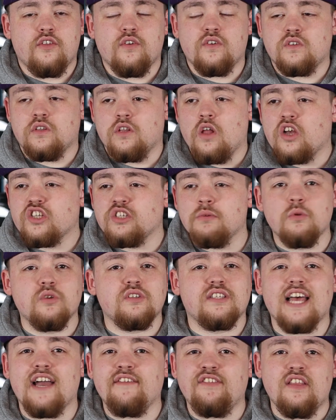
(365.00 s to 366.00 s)
There's lots of
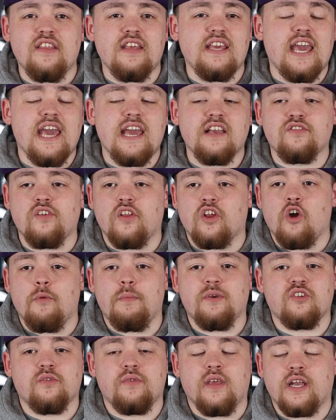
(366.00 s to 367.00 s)
months left in the year, so there
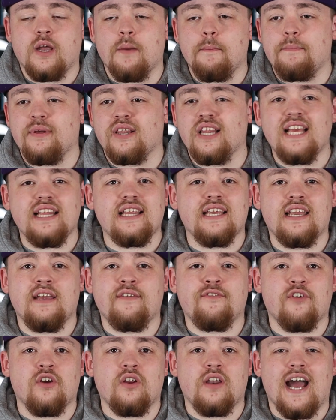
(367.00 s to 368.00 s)
could be something completely
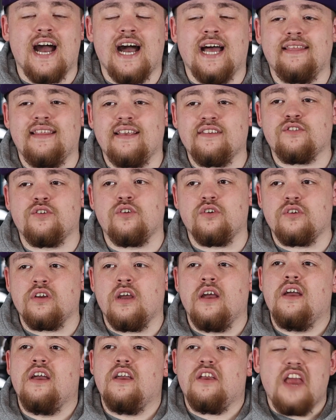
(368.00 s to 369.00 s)
different, and this could
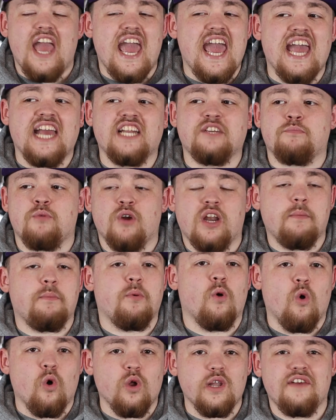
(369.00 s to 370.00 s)
age pretty
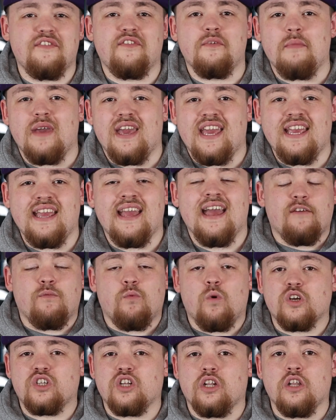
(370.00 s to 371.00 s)
poorly for me. I've
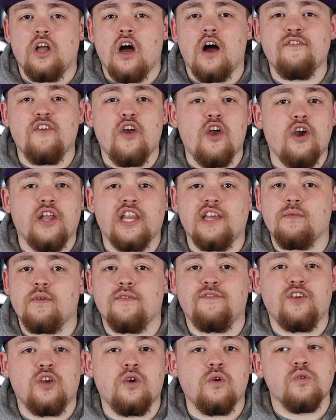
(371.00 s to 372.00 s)
watched a lot of early
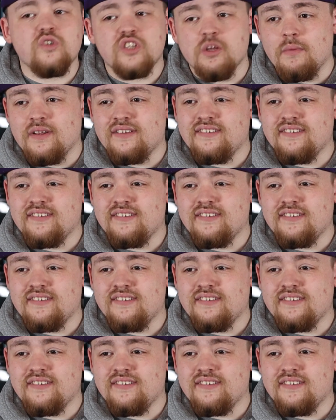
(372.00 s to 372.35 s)
reviews, the